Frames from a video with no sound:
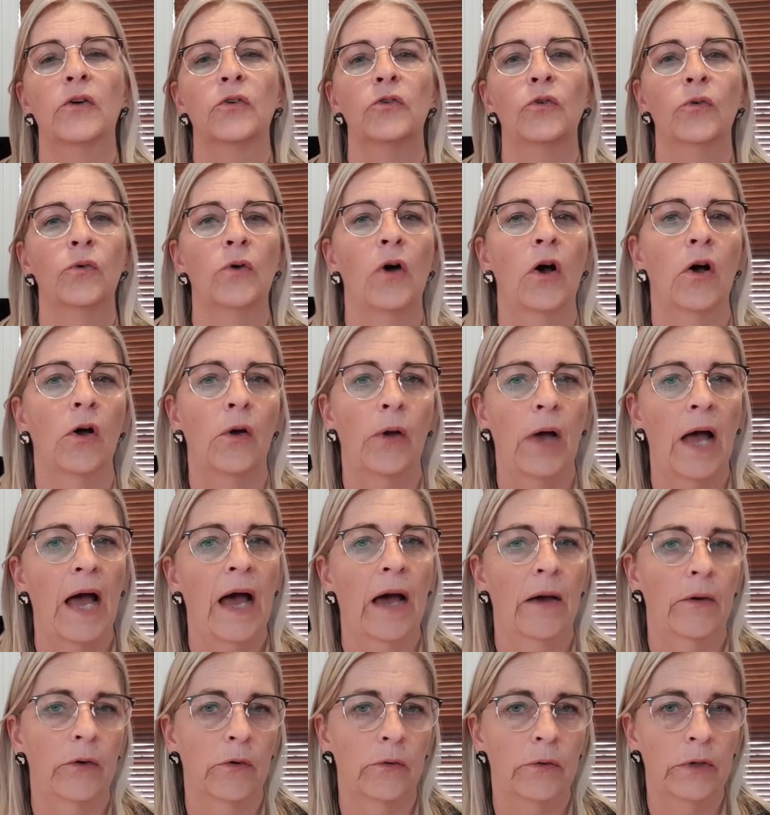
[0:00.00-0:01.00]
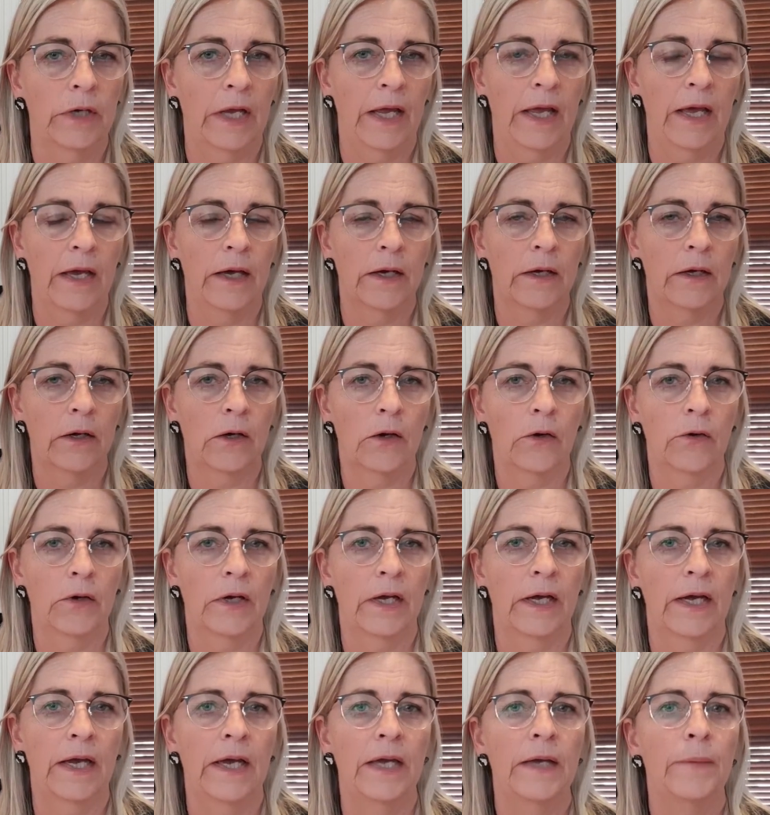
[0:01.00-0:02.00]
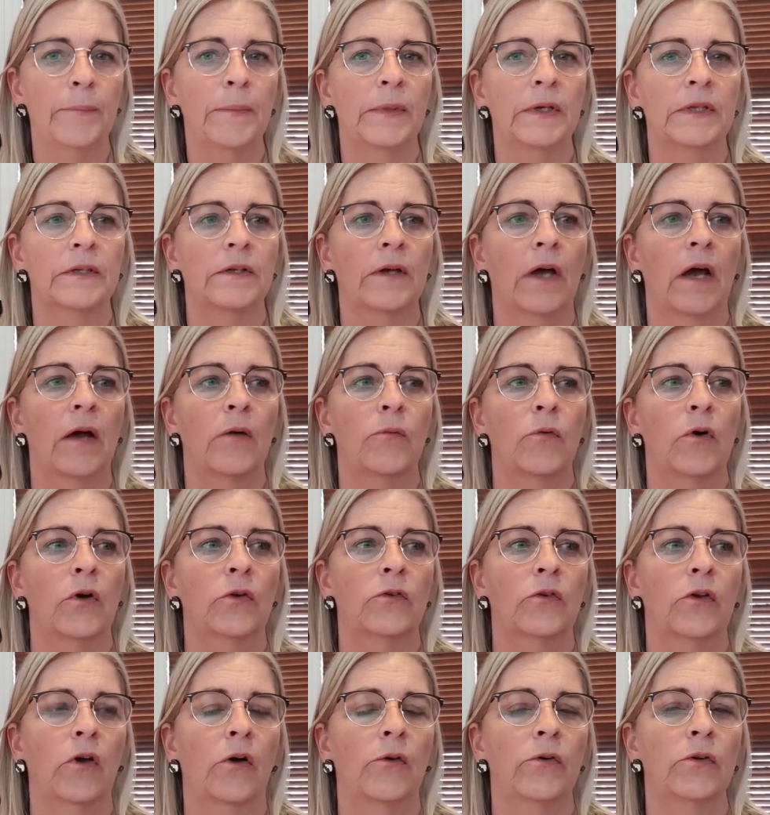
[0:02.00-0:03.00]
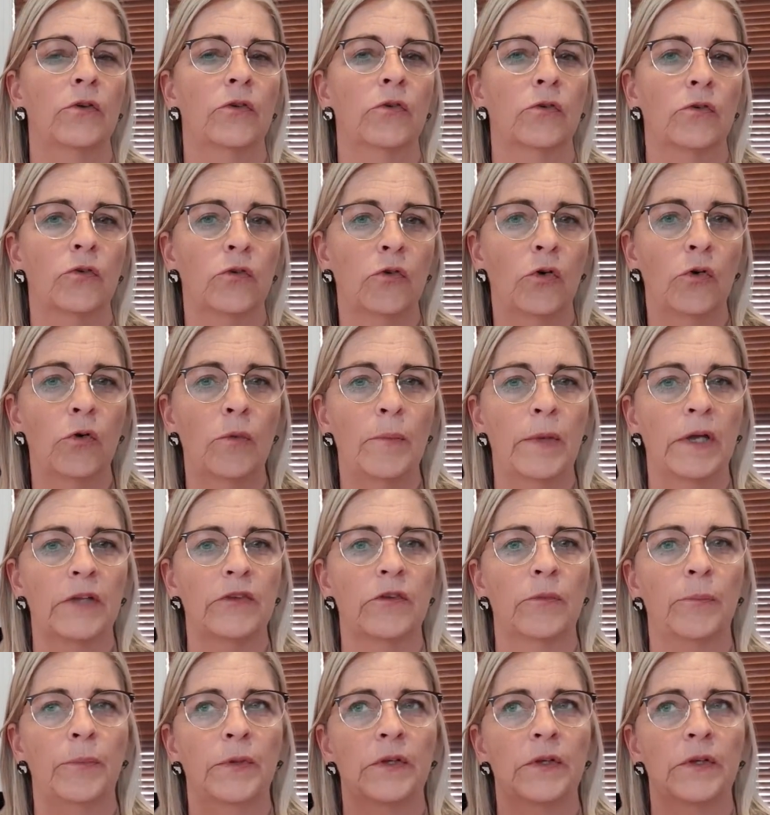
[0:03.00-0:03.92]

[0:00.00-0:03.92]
could do a whole hour on anger, okay, but I won't go into it too much.